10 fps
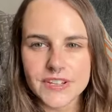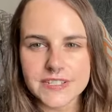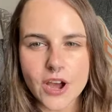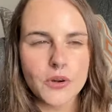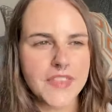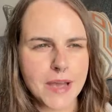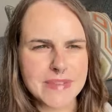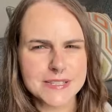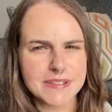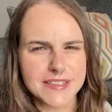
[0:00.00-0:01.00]
So that
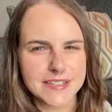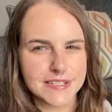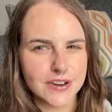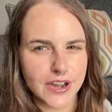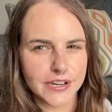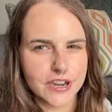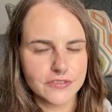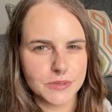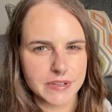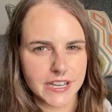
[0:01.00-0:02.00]
makes me think it's not
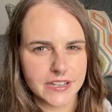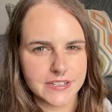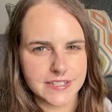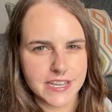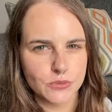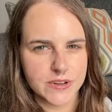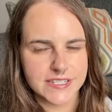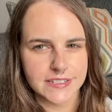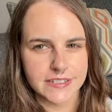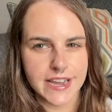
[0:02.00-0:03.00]
COVID because he
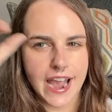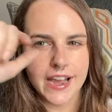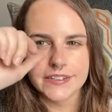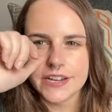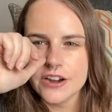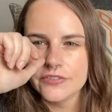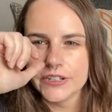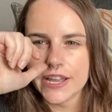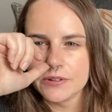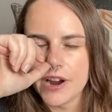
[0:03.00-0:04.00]
recently had
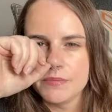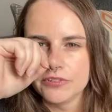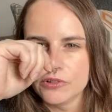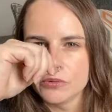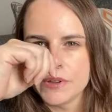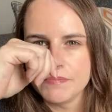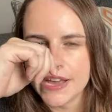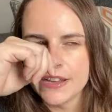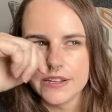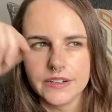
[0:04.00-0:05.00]
COVID, like right before we
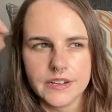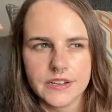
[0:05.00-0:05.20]
met.